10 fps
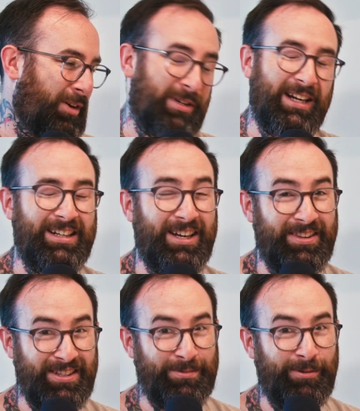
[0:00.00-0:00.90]
Okay, now
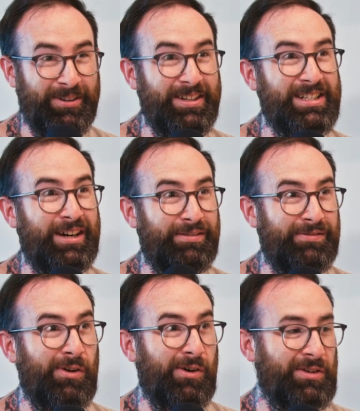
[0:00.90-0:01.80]
this one is our
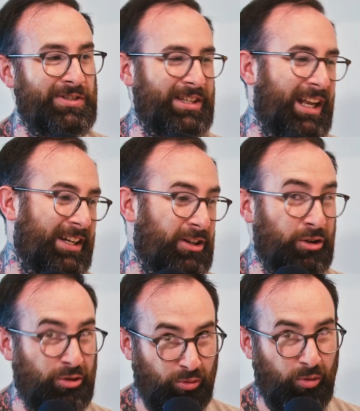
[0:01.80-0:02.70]
first
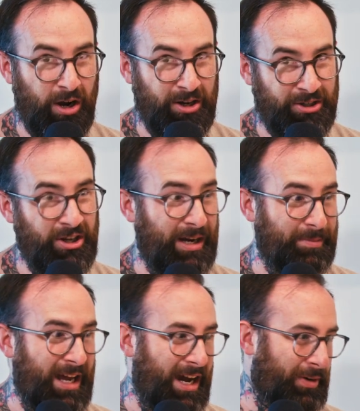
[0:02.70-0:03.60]
like garage type
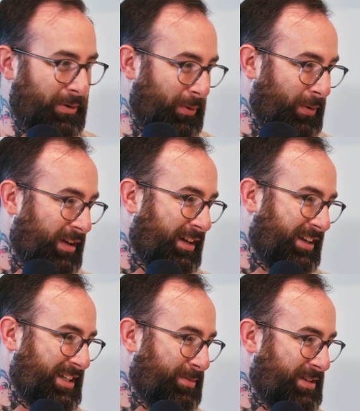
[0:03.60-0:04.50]
tattoo. And
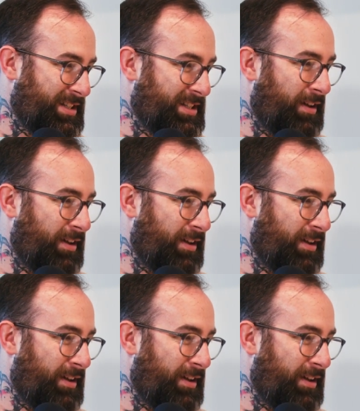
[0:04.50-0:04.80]
this one is